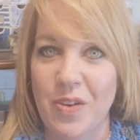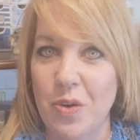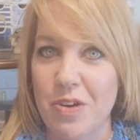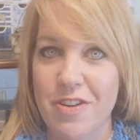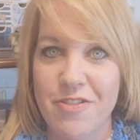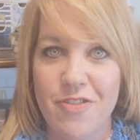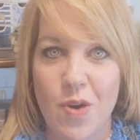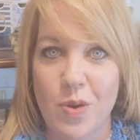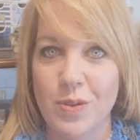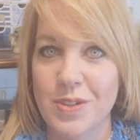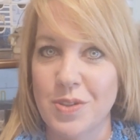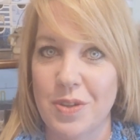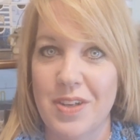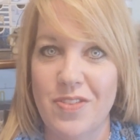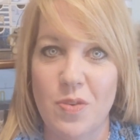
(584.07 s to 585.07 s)
or our
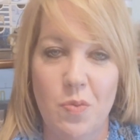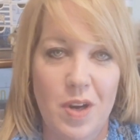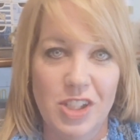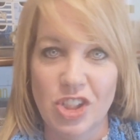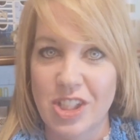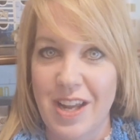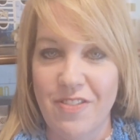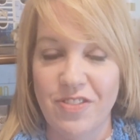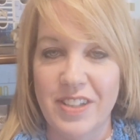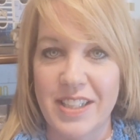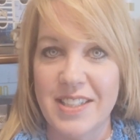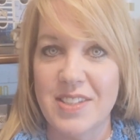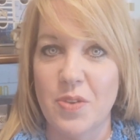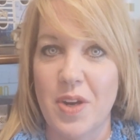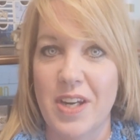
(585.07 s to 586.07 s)
phones or even watch
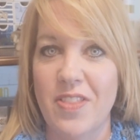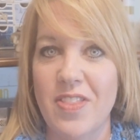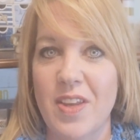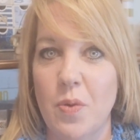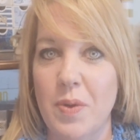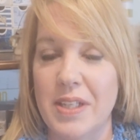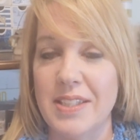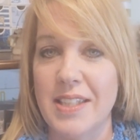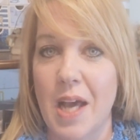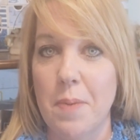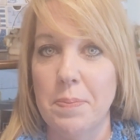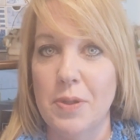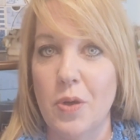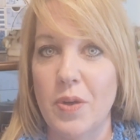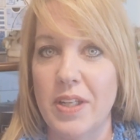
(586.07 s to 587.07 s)
Netflix or anything when it's
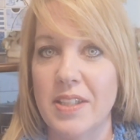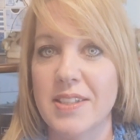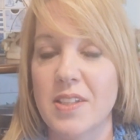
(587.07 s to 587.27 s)
uploading.